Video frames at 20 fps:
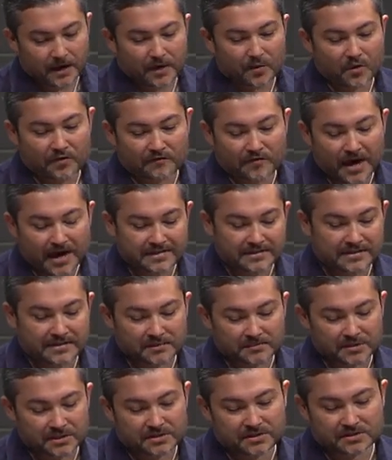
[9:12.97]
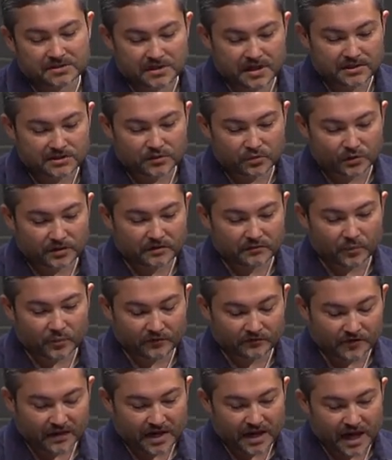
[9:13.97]
We've had some success
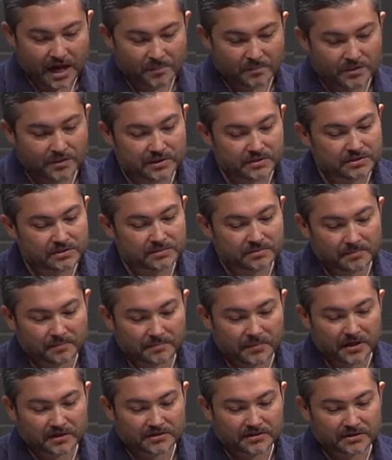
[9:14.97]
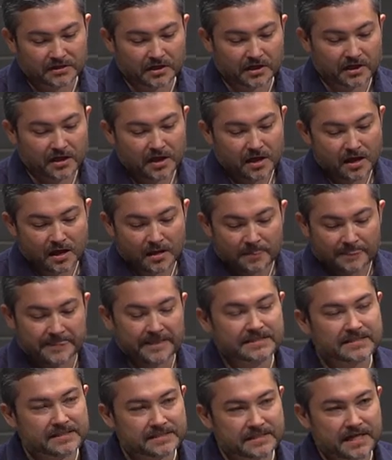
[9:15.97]
with CloudBees, but
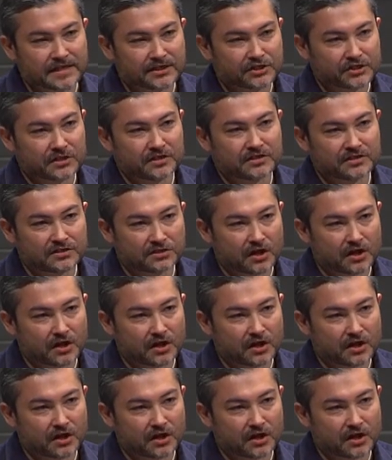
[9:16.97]
this is actually